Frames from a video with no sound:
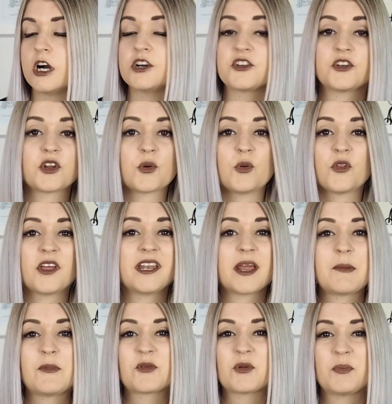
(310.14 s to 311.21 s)
I don't know what their
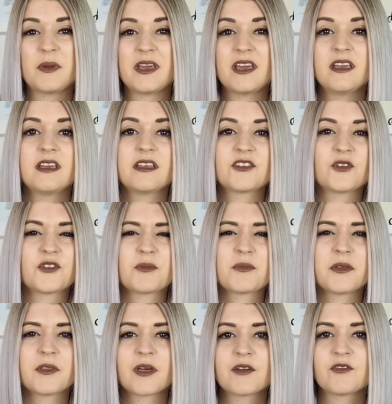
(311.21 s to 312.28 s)
names would be. It's not
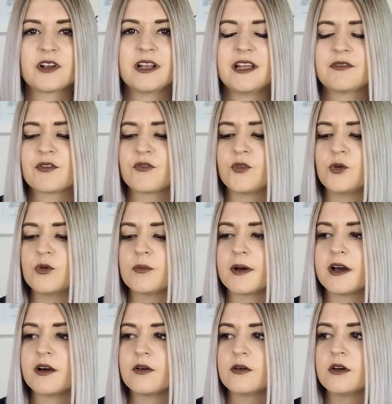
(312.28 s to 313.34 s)
something that I've really ever thought
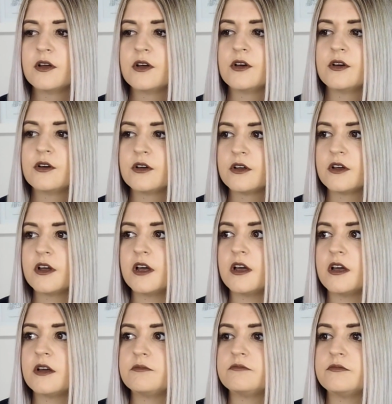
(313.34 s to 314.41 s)
about.
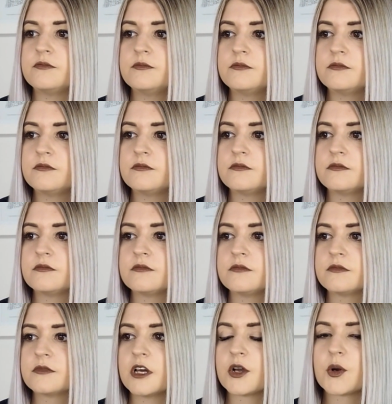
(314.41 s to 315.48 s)

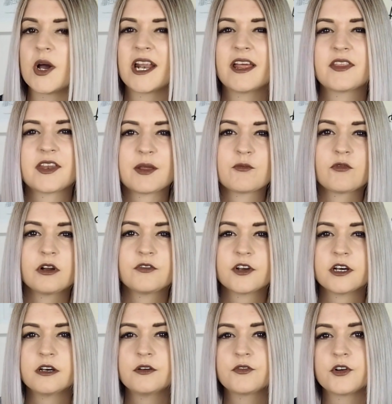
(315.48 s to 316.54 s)
I quite like the name
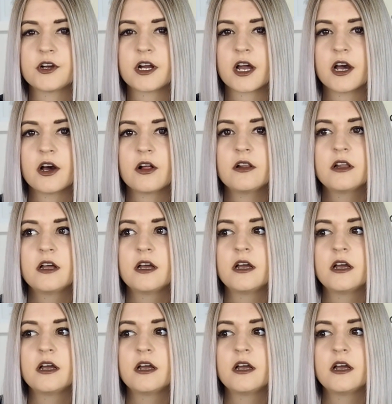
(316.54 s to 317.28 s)
River for a girl,